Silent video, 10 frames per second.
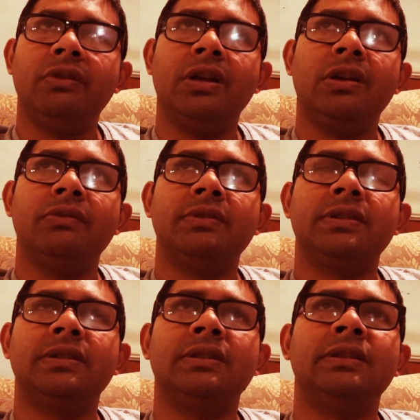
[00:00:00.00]

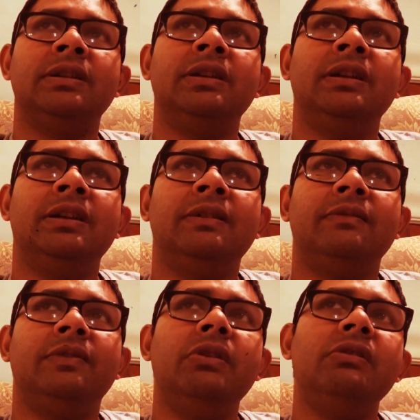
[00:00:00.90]
house.
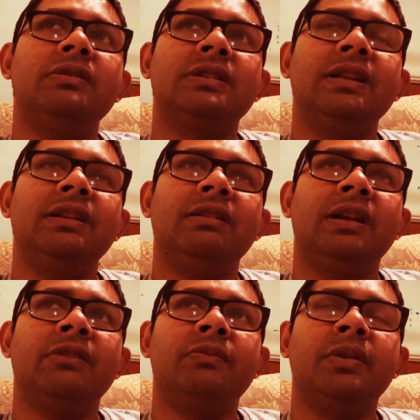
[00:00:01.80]
A few years later,
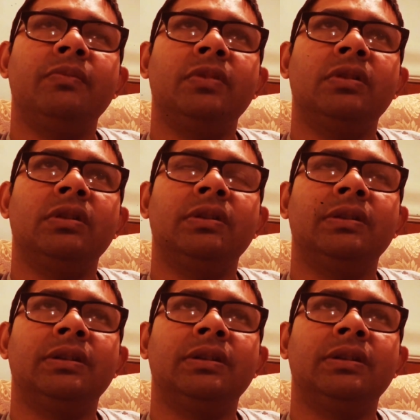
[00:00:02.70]
I remember